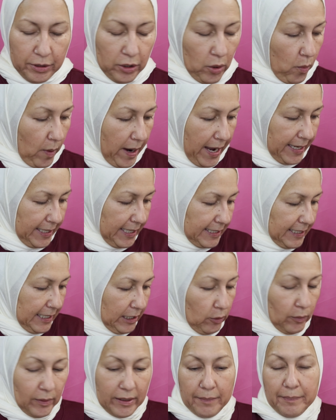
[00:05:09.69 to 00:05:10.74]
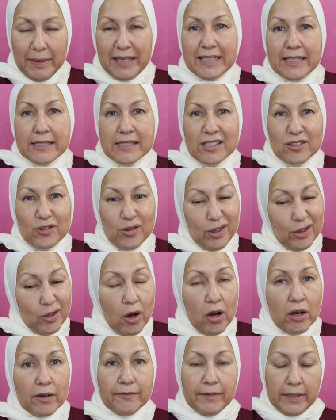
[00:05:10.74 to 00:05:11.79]
put away. And I don't want to make this into a
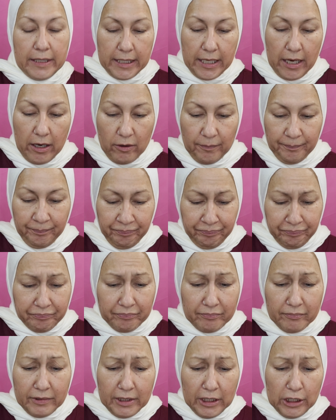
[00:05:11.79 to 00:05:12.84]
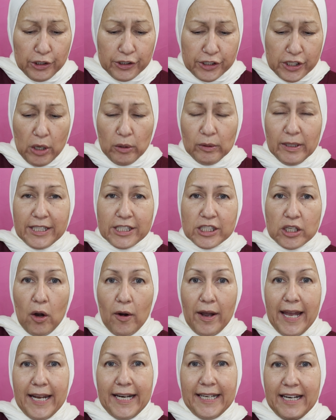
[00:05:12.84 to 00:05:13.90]
long video. So let's go
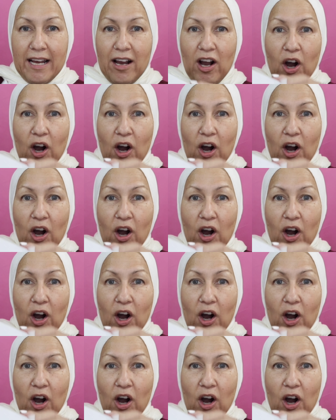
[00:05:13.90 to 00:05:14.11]
ahead and